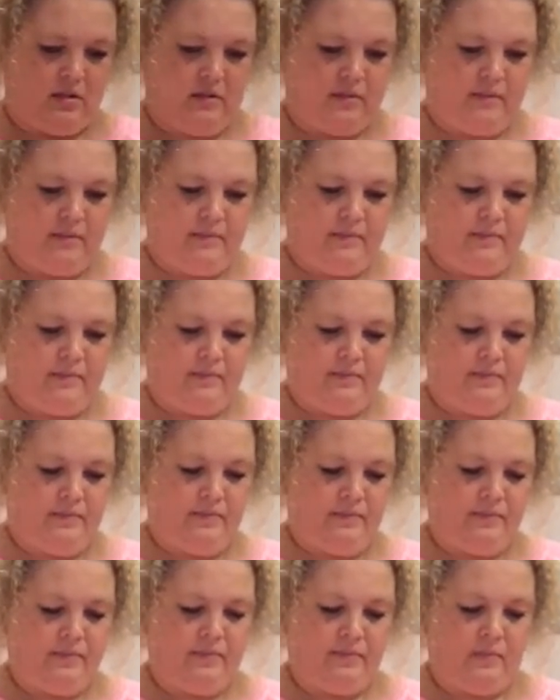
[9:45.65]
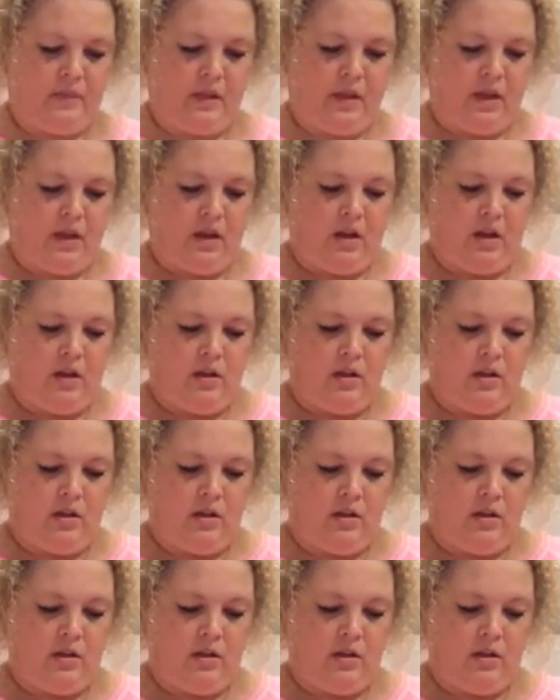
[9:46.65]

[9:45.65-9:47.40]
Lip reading: Nobody speaks.